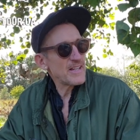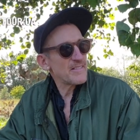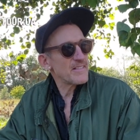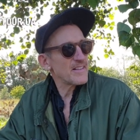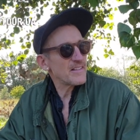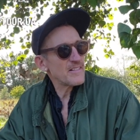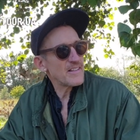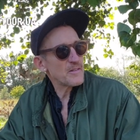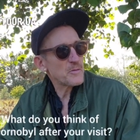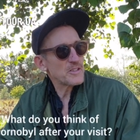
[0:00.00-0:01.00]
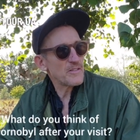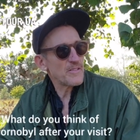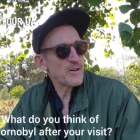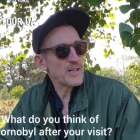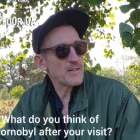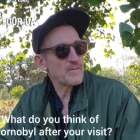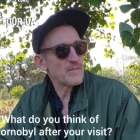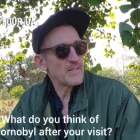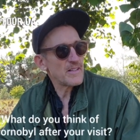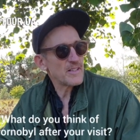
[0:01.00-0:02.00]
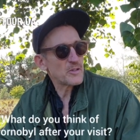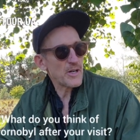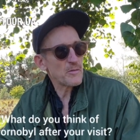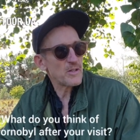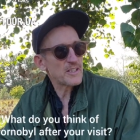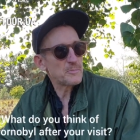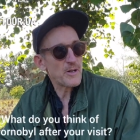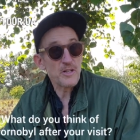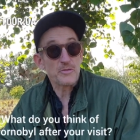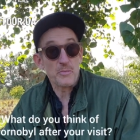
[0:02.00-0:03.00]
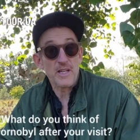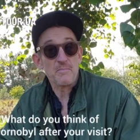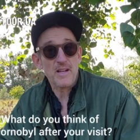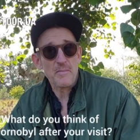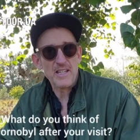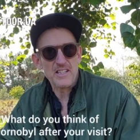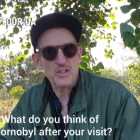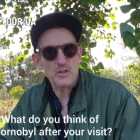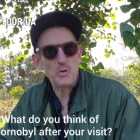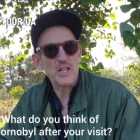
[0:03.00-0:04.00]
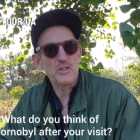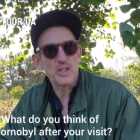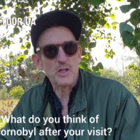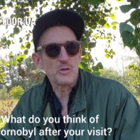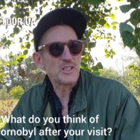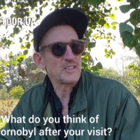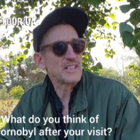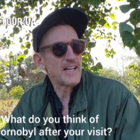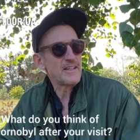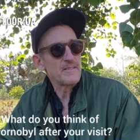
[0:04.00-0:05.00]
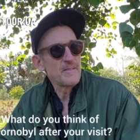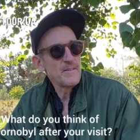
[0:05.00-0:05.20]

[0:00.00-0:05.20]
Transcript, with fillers: mean, it was a very incredible experience for me. I mean, it's two years ago since I